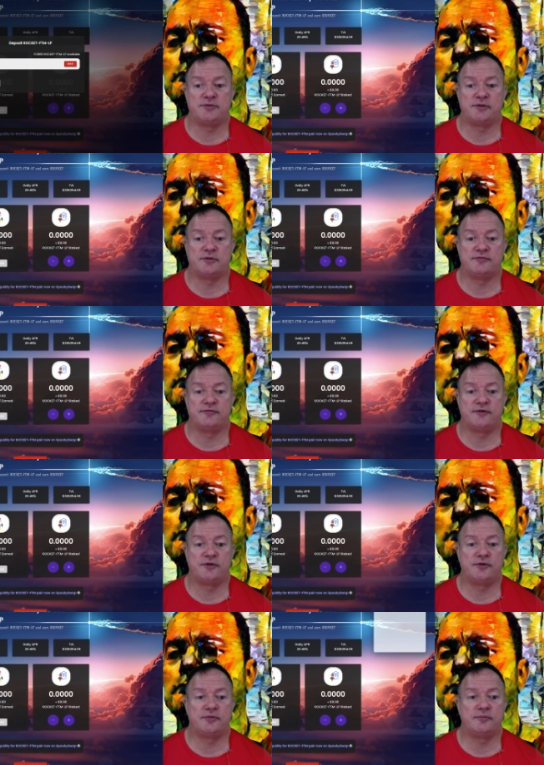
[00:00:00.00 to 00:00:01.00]
We
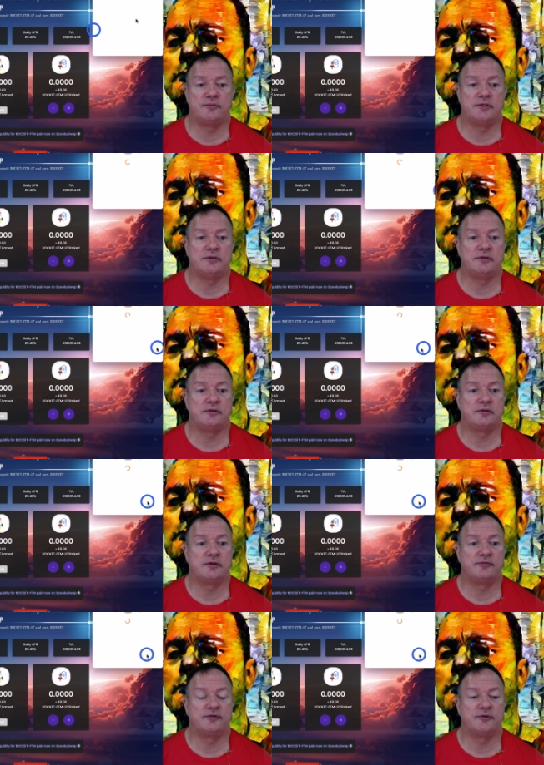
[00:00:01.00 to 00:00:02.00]
confirm
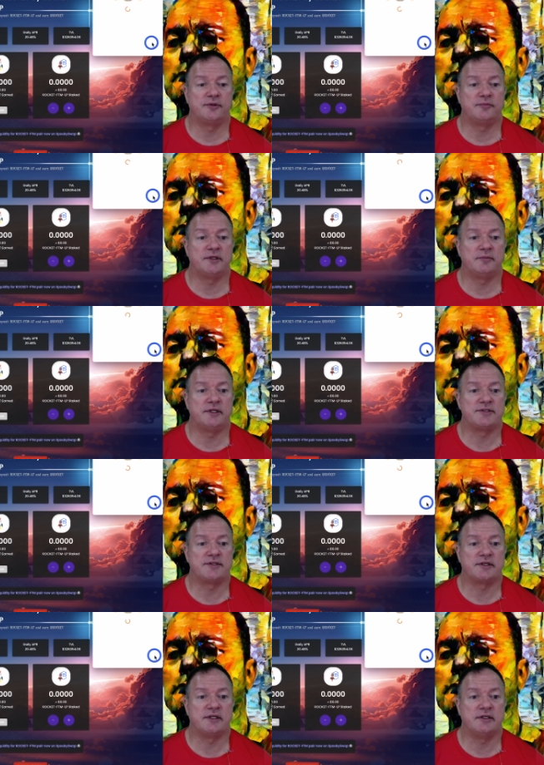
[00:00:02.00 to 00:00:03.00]
with MetaMask
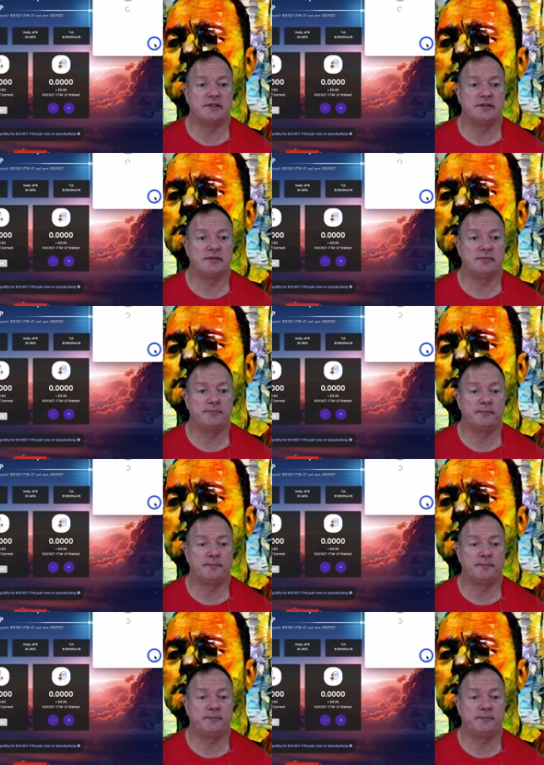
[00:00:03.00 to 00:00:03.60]
again.